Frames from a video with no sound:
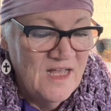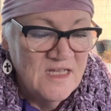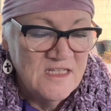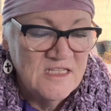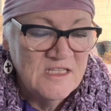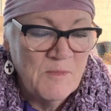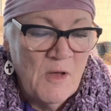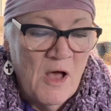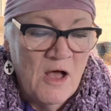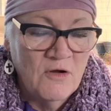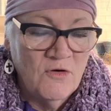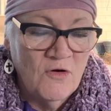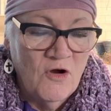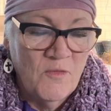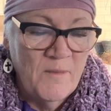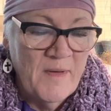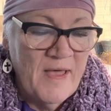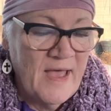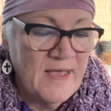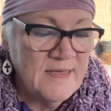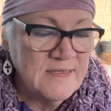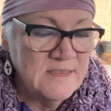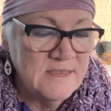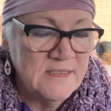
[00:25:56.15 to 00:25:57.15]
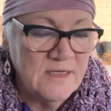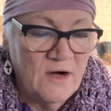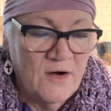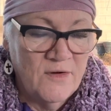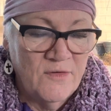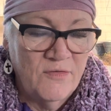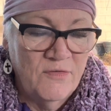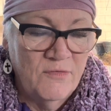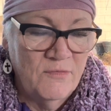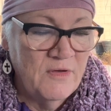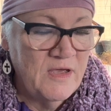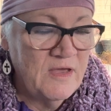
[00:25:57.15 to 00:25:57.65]
Small grow bags, there are
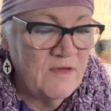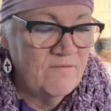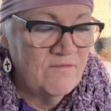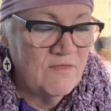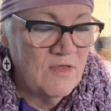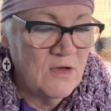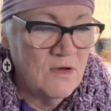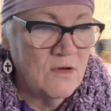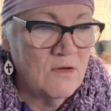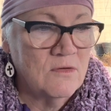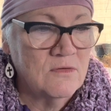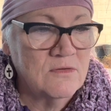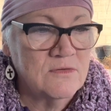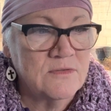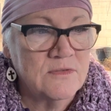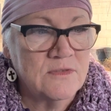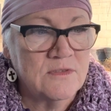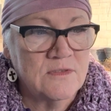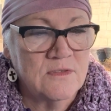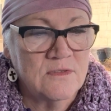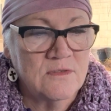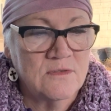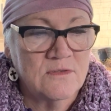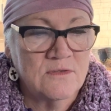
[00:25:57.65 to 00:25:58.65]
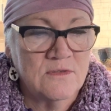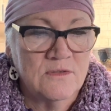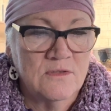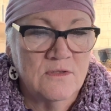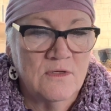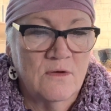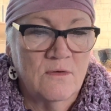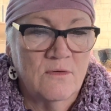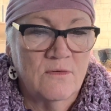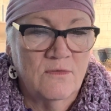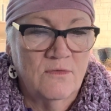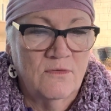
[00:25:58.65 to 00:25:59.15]
3 of those.
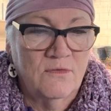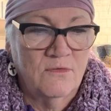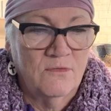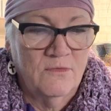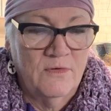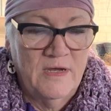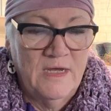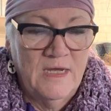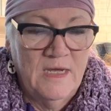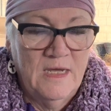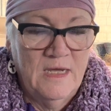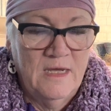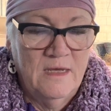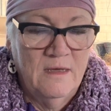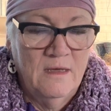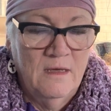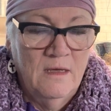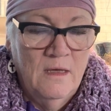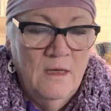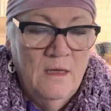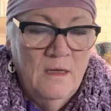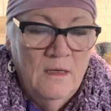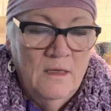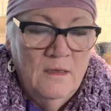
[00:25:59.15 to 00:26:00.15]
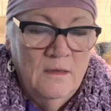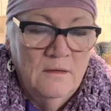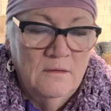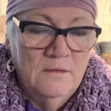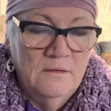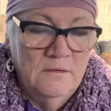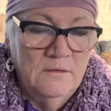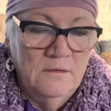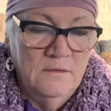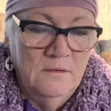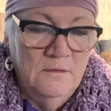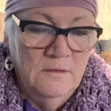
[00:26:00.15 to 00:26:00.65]
So 3.
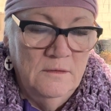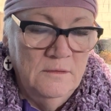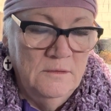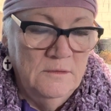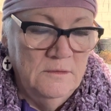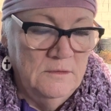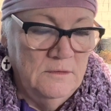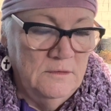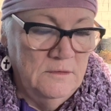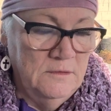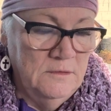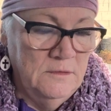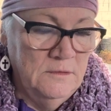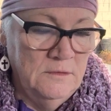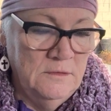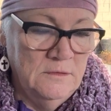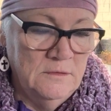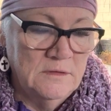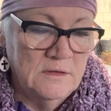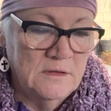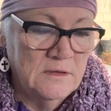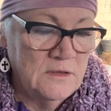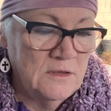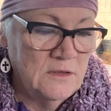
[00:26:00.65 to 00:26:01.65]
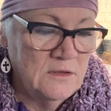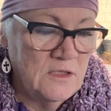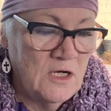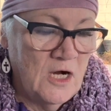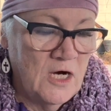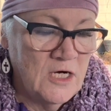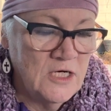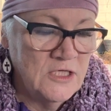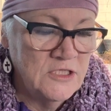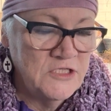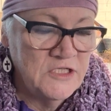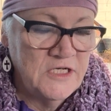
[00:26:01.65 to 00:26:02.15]
Large